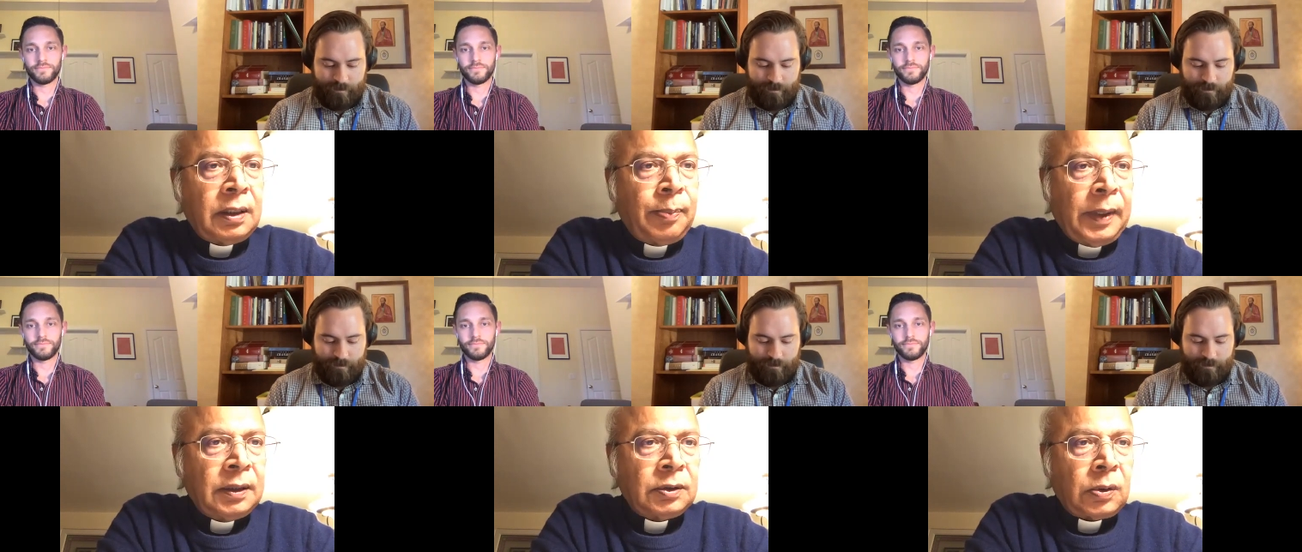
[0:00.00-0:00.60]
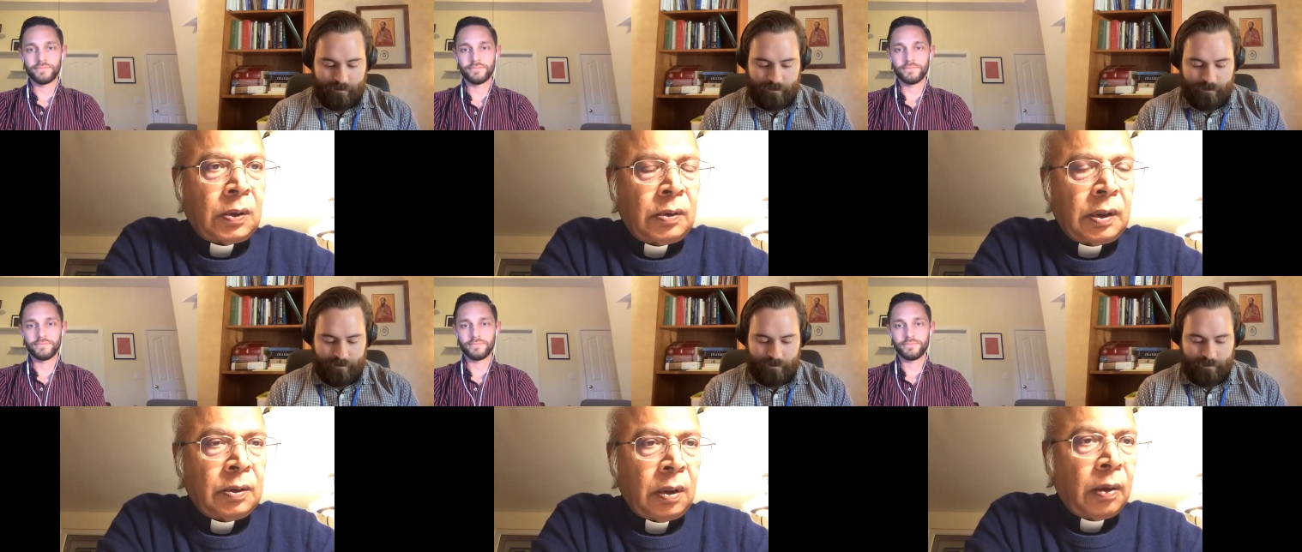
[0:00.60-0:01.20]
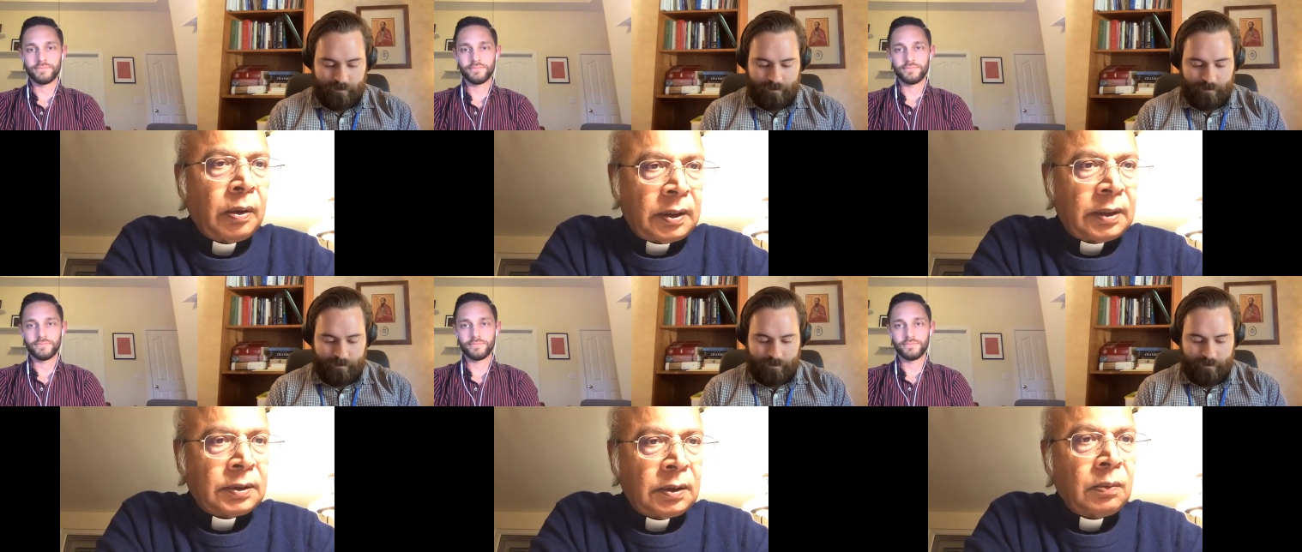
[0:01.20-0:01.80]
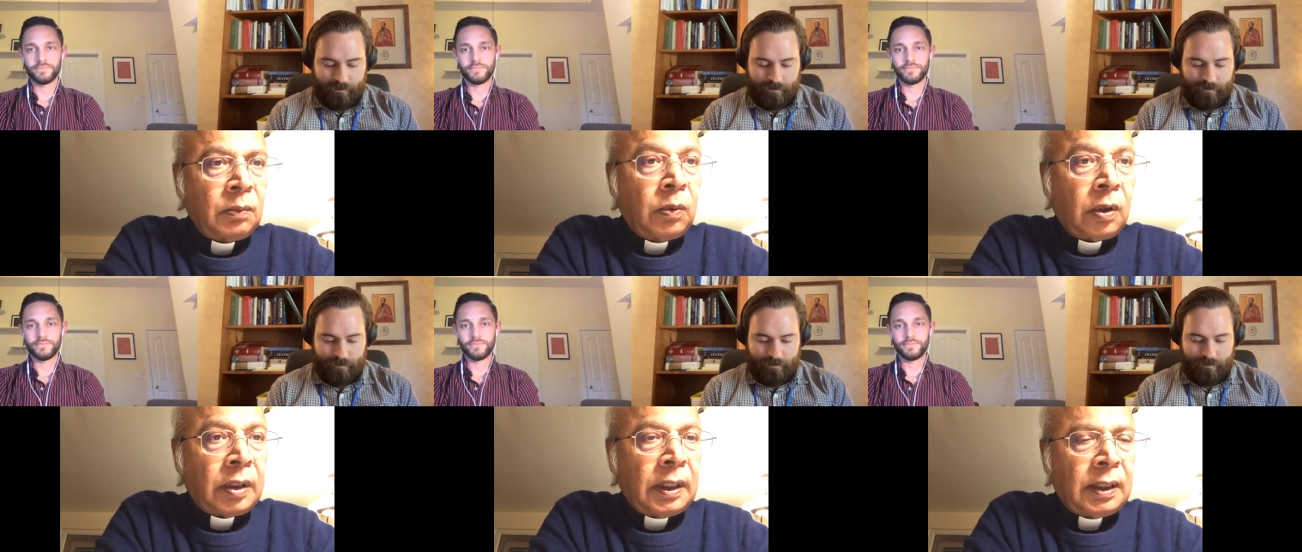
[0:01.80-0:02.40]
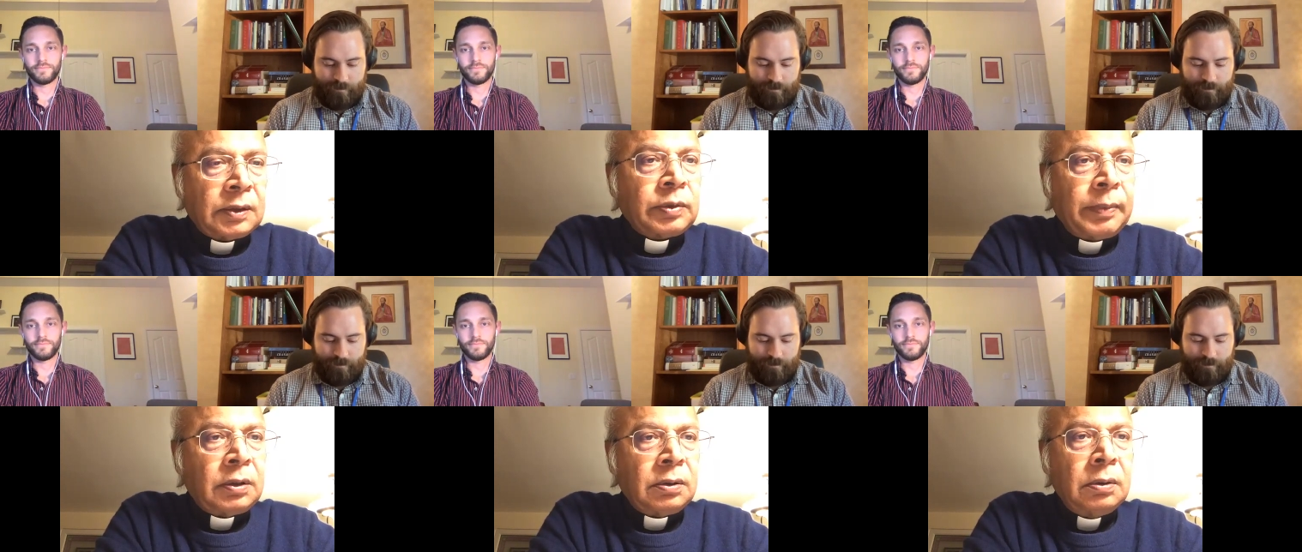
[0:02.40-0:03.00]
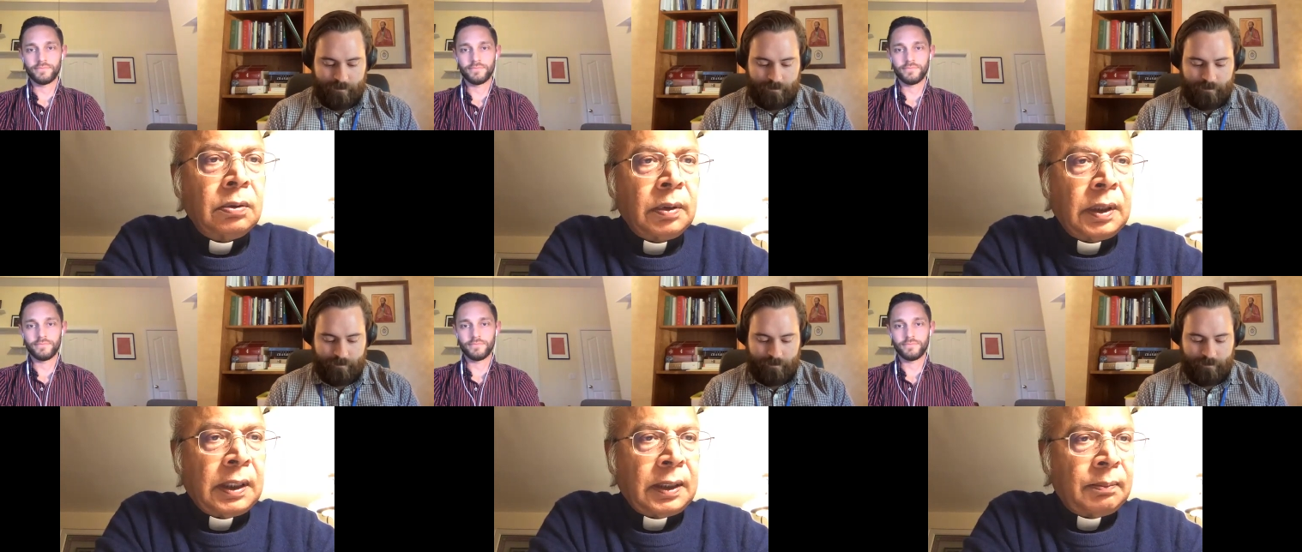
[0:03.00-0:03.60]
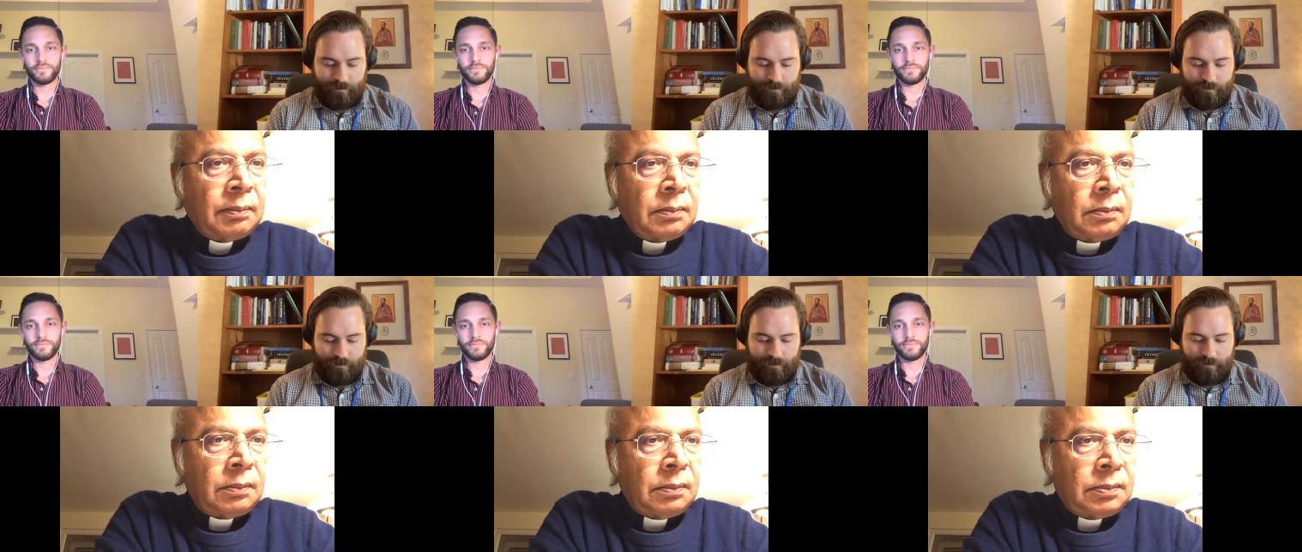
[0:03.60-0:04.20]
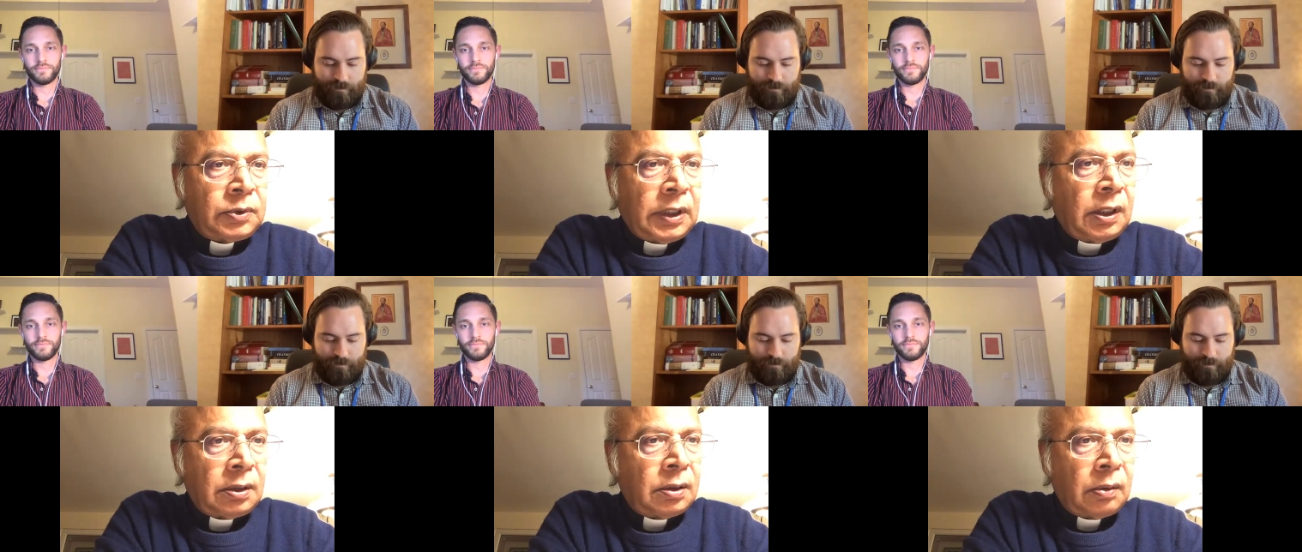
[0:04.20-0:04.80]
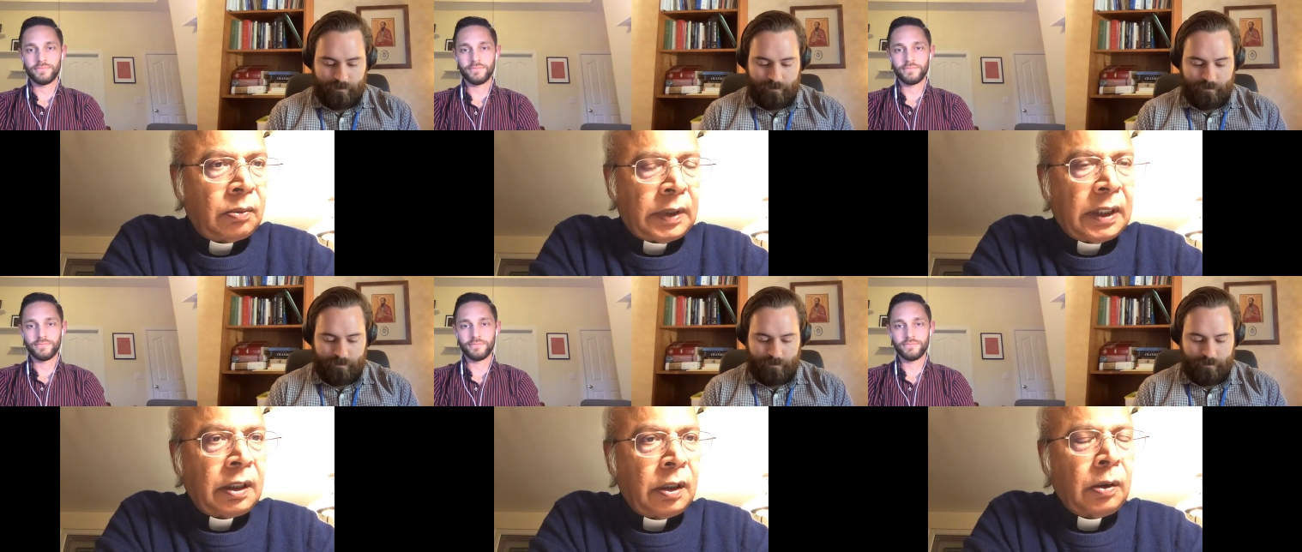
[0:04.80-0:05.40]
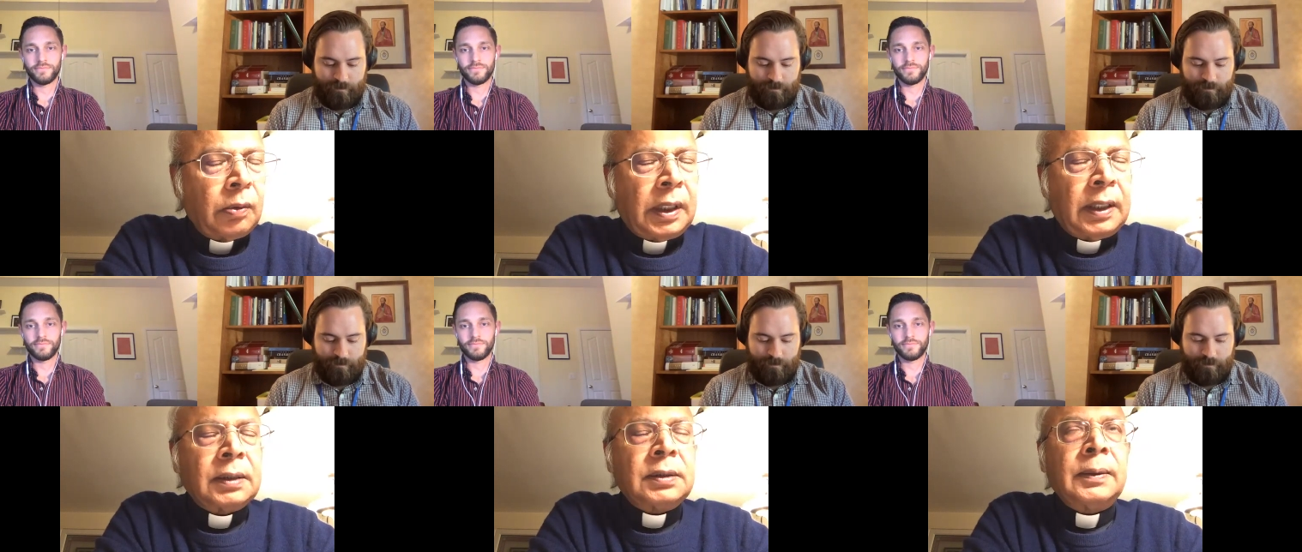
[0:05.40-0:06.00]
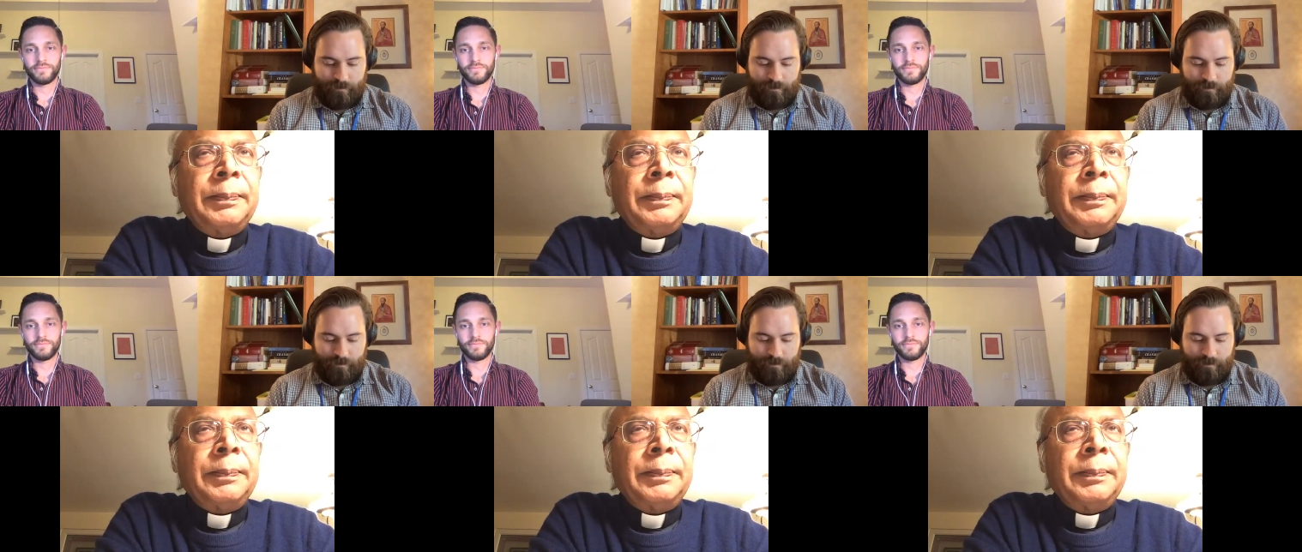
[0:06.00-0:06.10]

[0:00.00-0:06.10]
Speaker 1: depends on the authorities and what they ask me to do. And I still don't really know that.